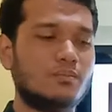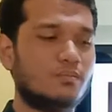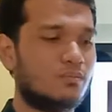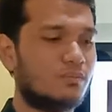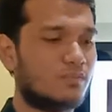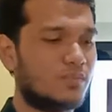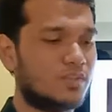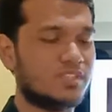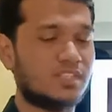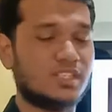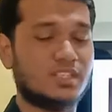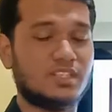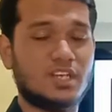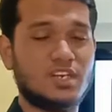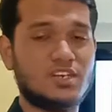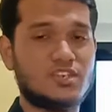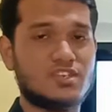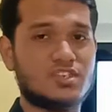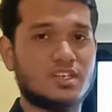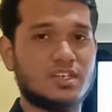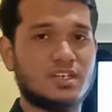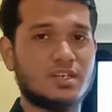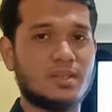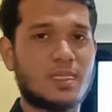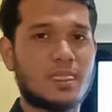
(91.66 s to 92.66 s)

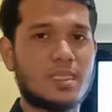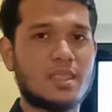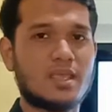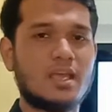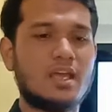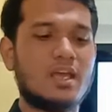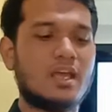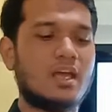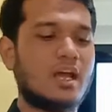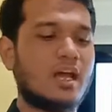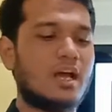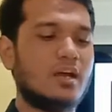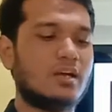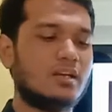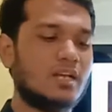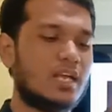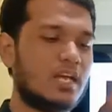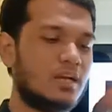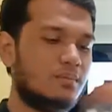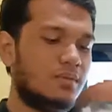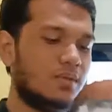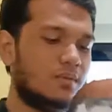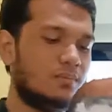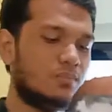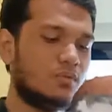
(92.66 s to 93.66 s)
presentation,
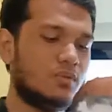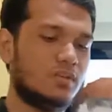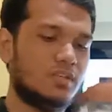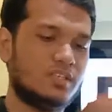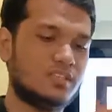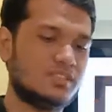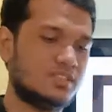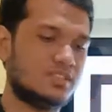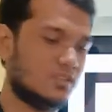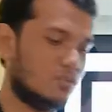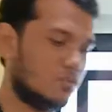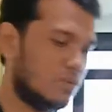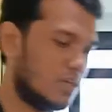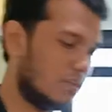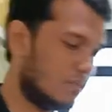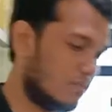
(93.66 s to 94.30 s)
let me put this away